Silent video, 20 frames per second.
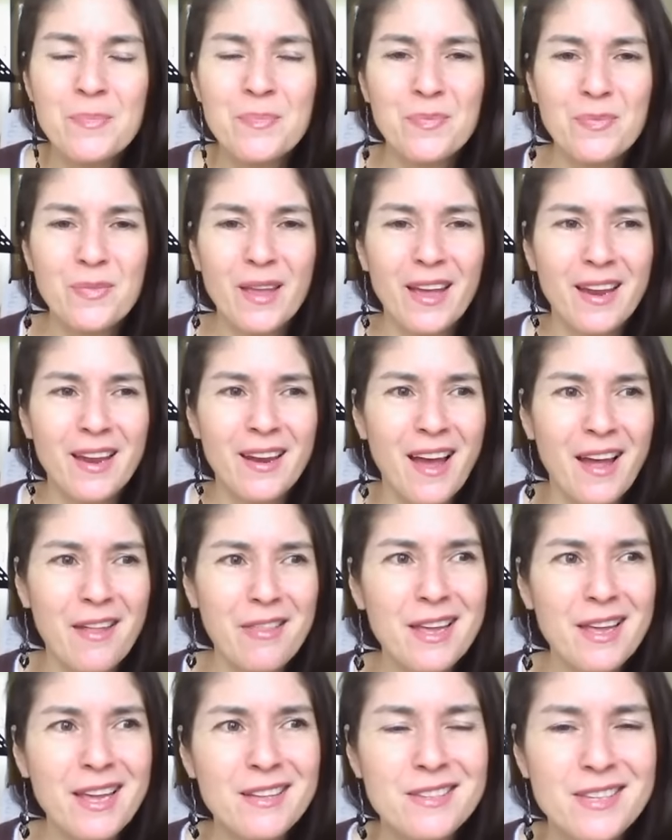And I think in
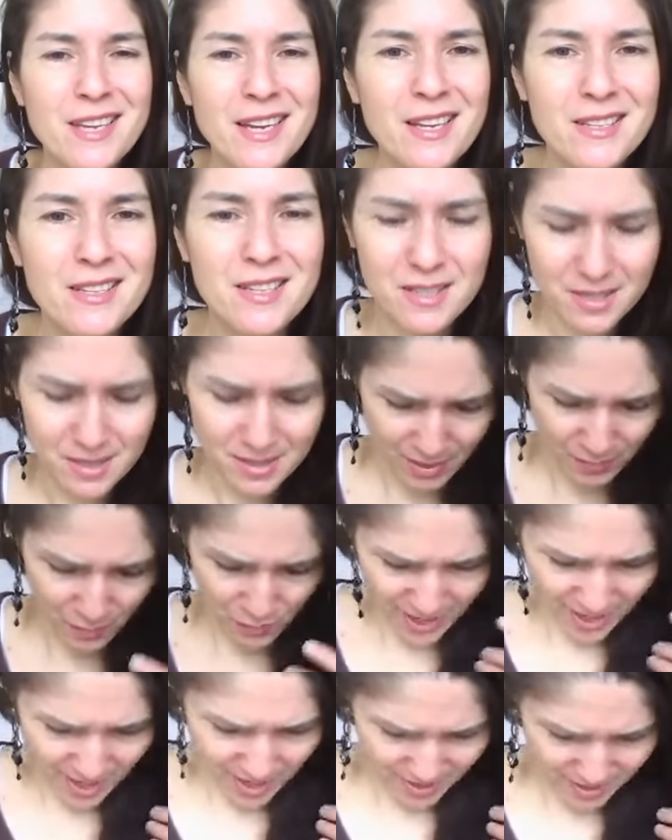singing, it's the same
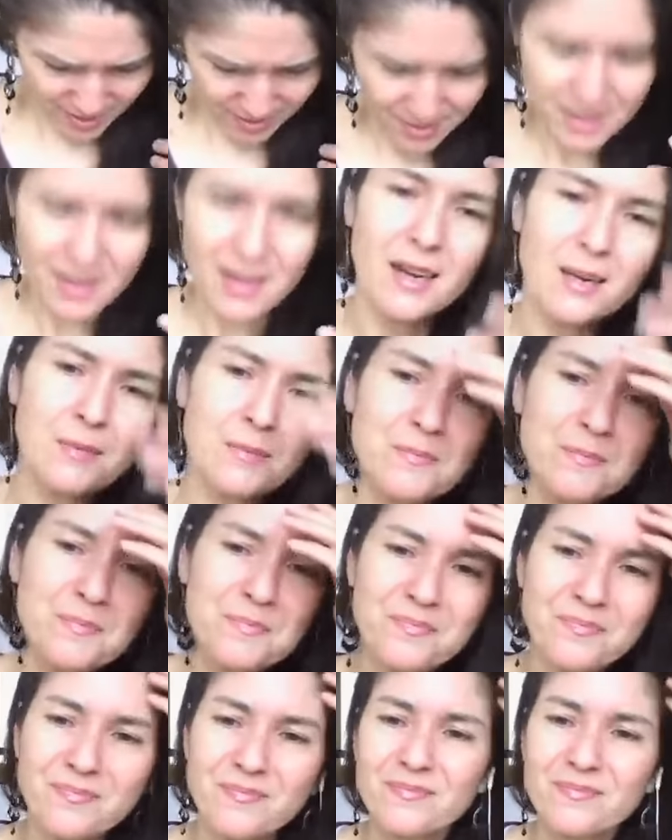way. To